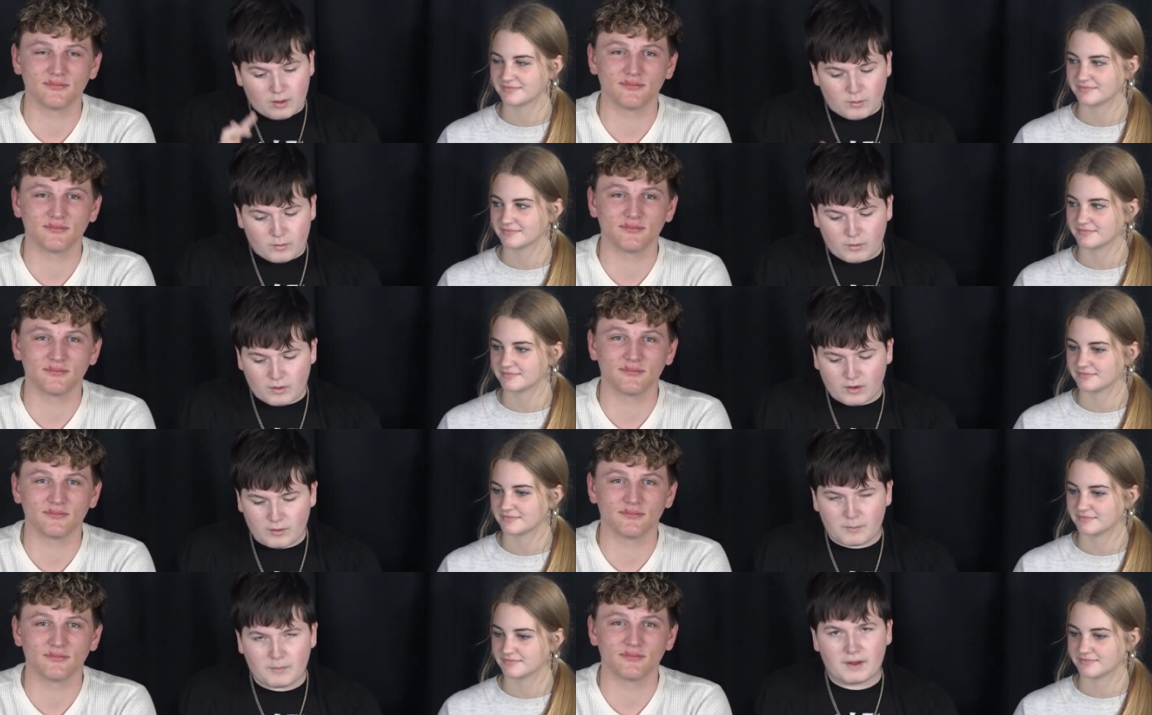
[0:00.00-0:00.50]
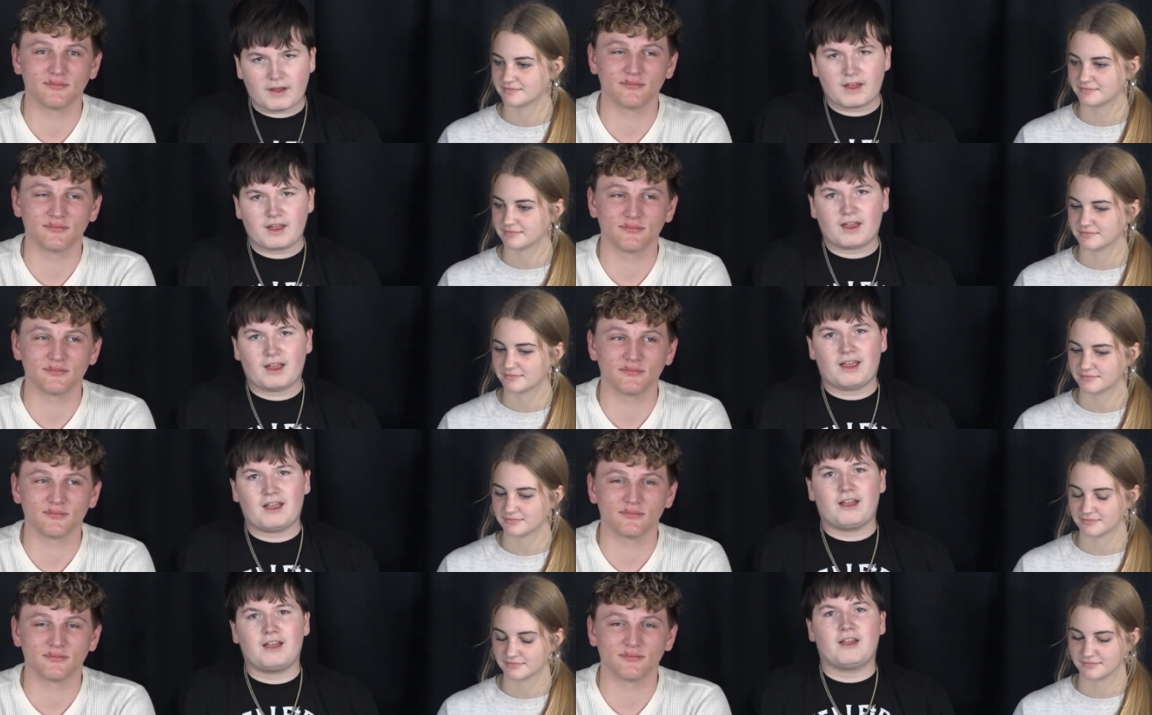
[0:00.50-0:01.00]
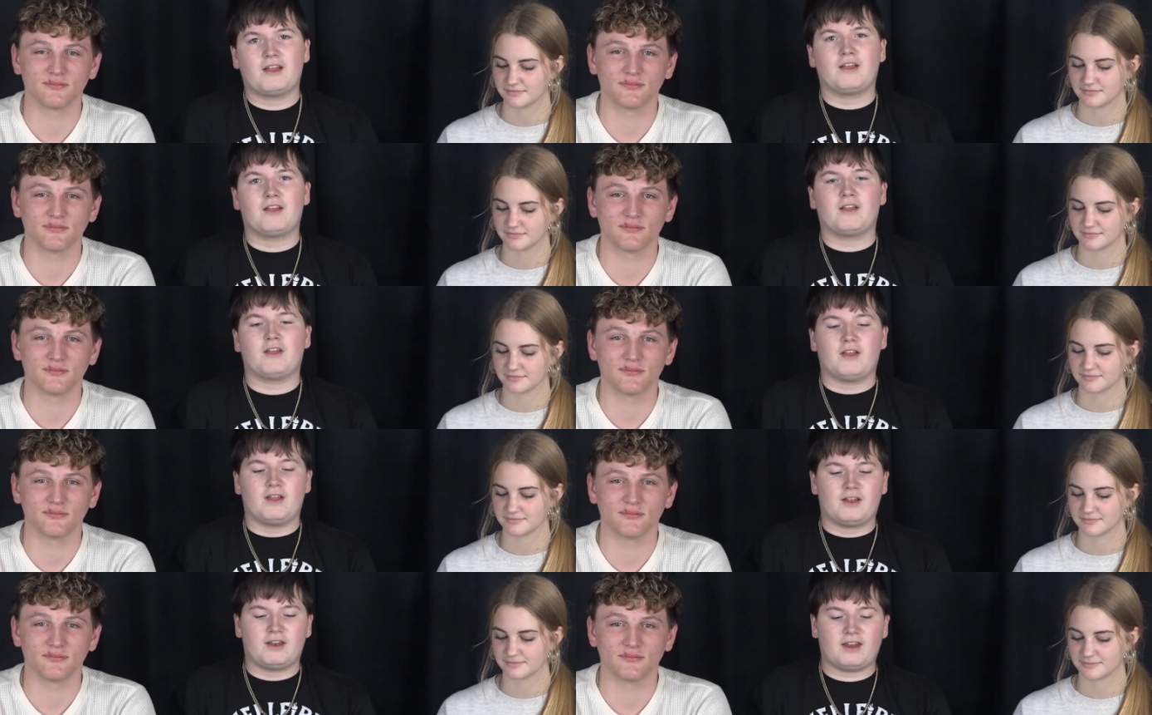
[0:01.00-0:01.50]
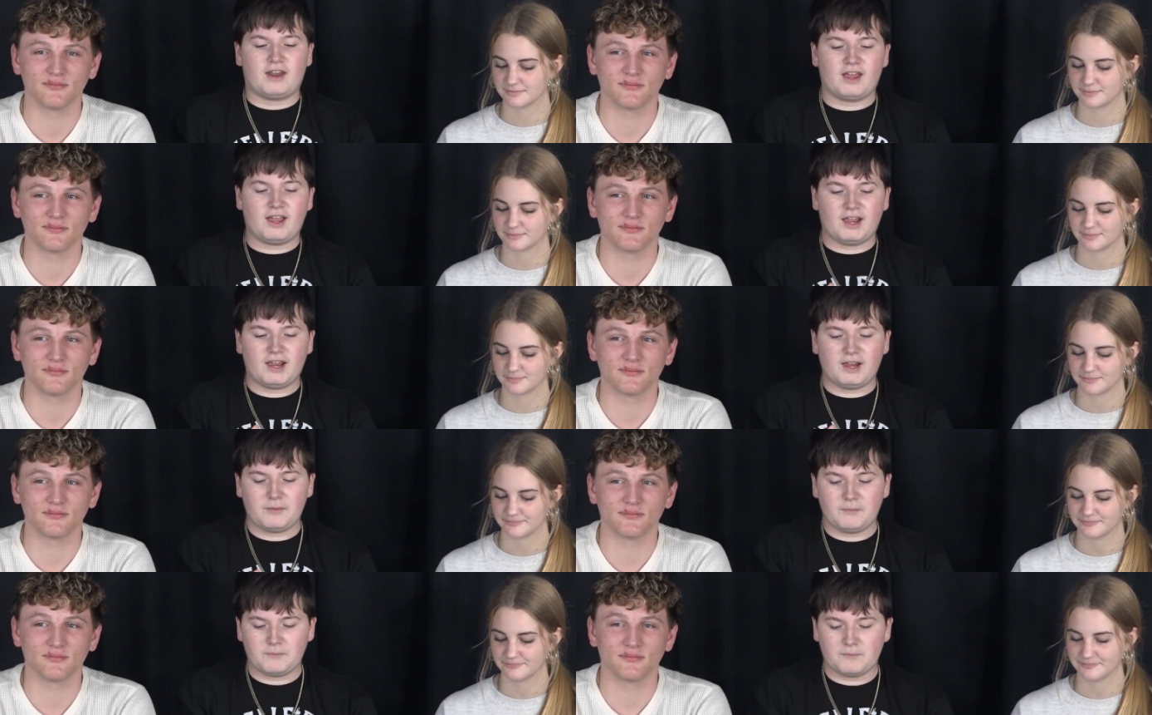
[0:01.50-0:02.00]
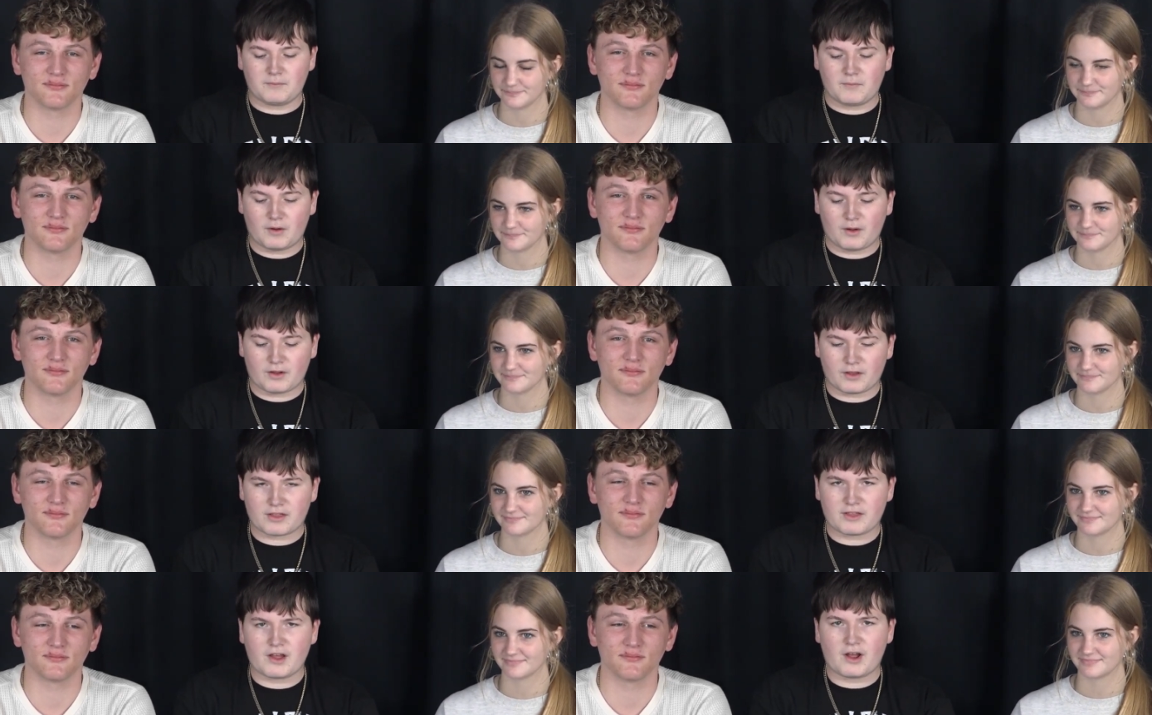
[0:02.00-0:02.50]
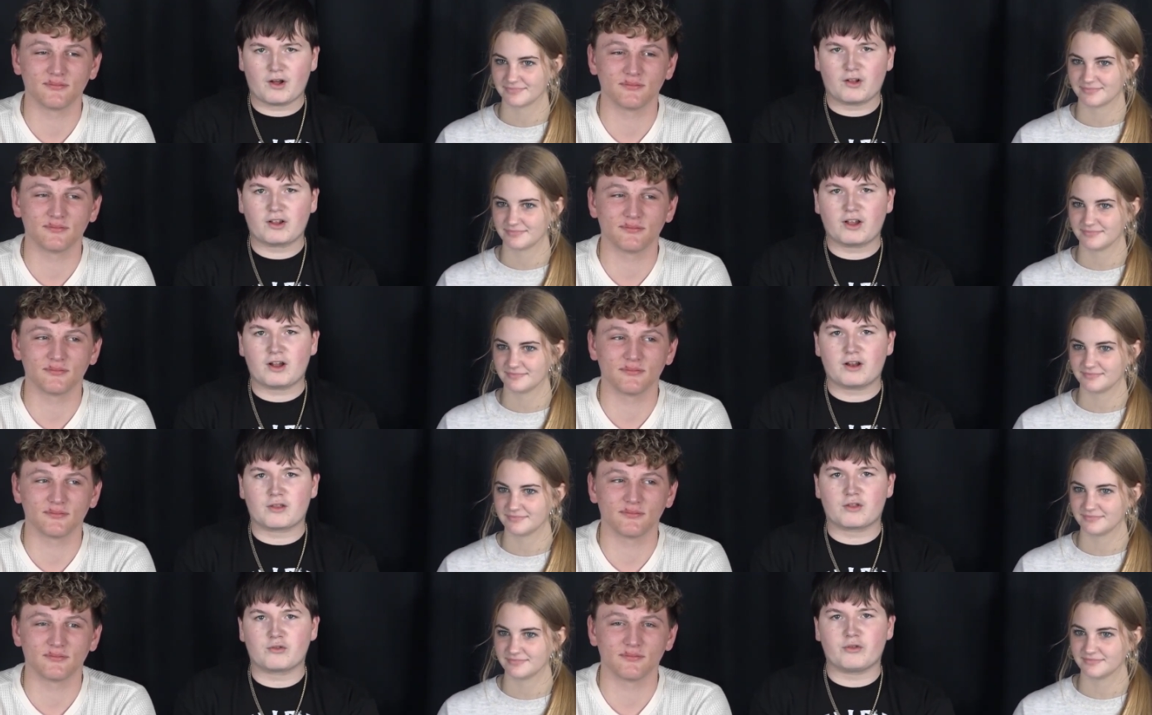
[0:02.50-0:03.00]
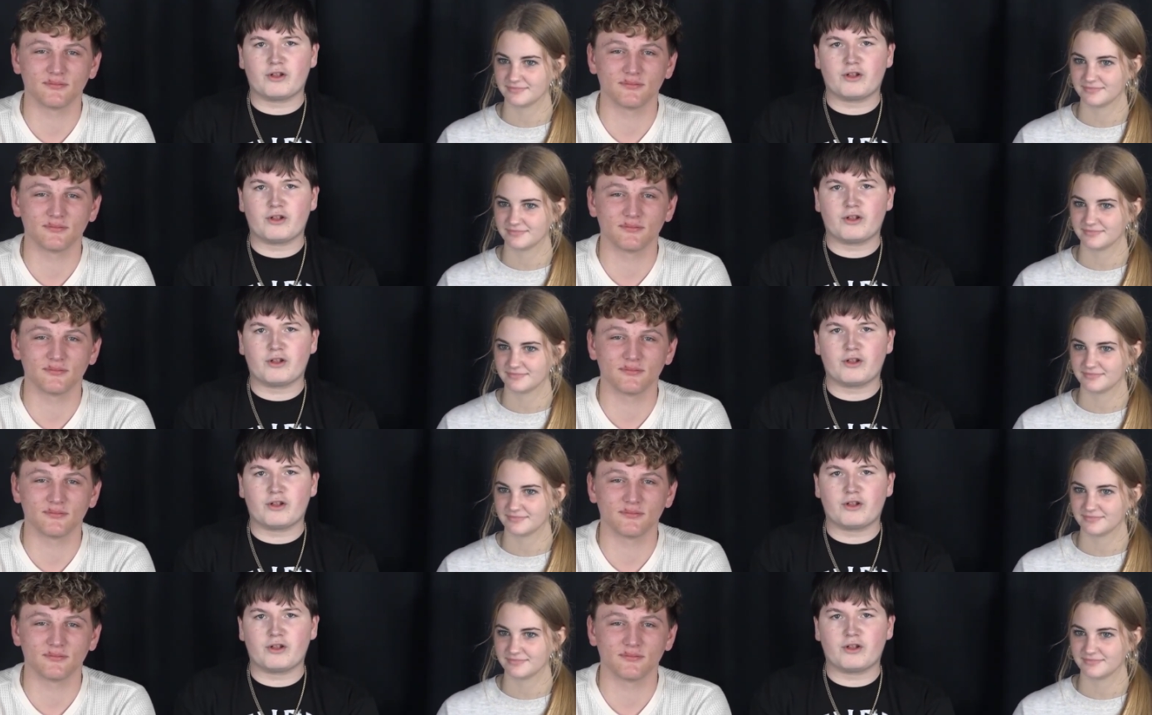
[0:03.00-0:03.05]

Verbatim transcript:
Speaker 1: well, my Name on SoundCloud is